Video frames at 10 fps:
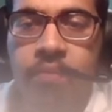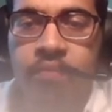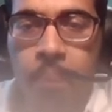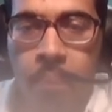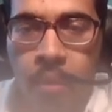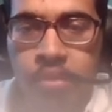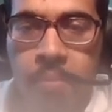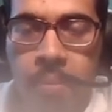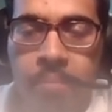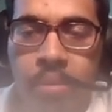football they've
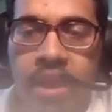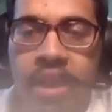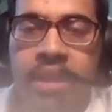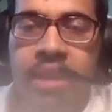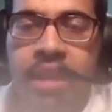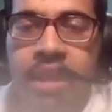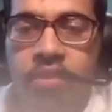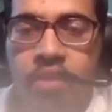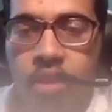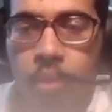been playing,
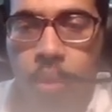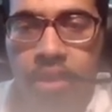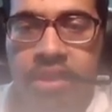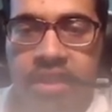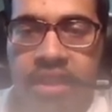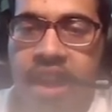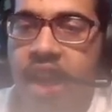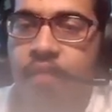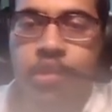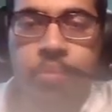the quality they
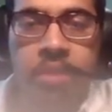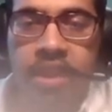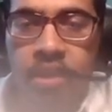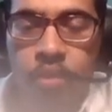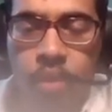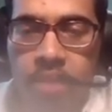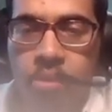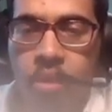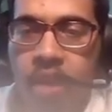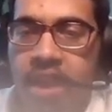have has been
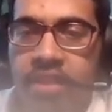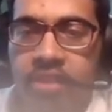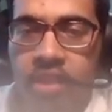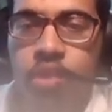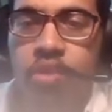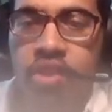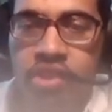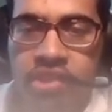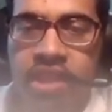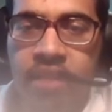incredible, and I think
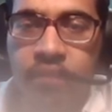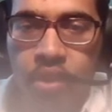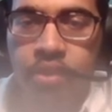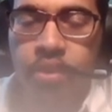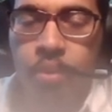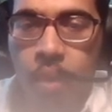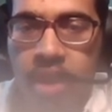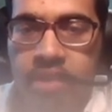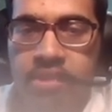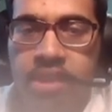Indonesia is definitely on the
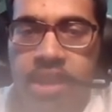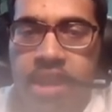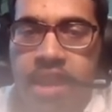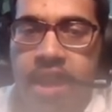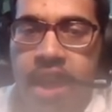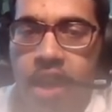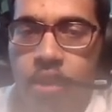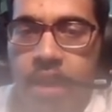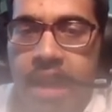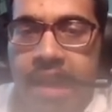rise. Now,
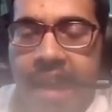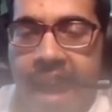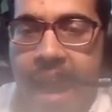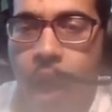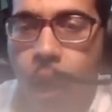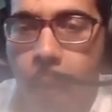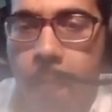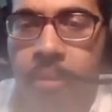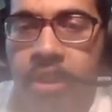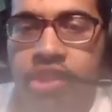how
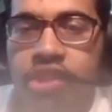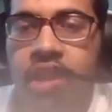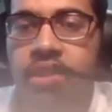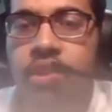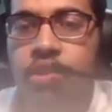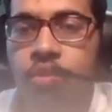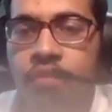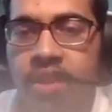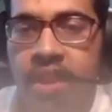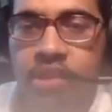much can they do
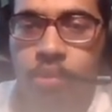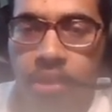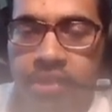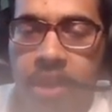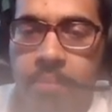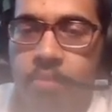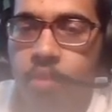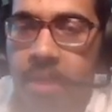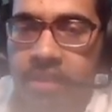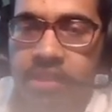for the next World Cup remains